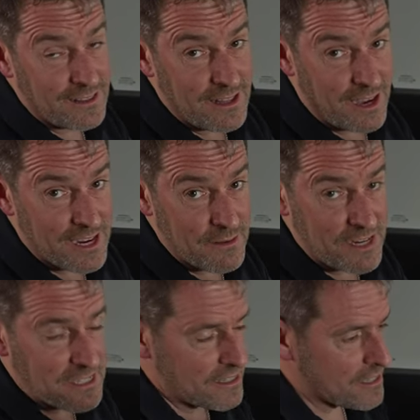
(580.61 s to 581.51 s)
I can
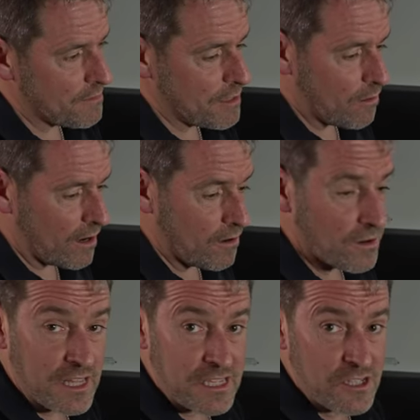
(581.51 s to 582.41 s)
imagine there's gonna be quite a lot of
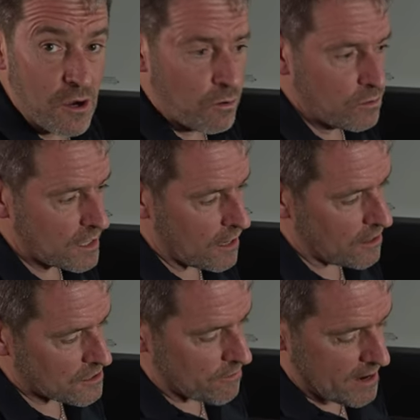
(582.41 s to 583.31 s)
these gold
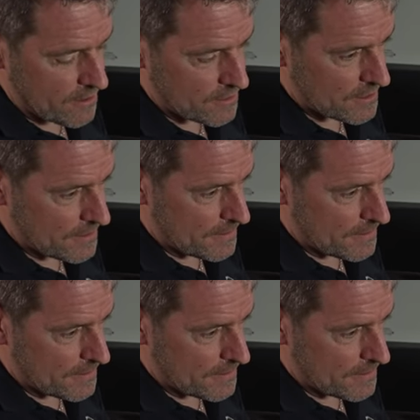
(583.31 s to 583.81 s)
cars around.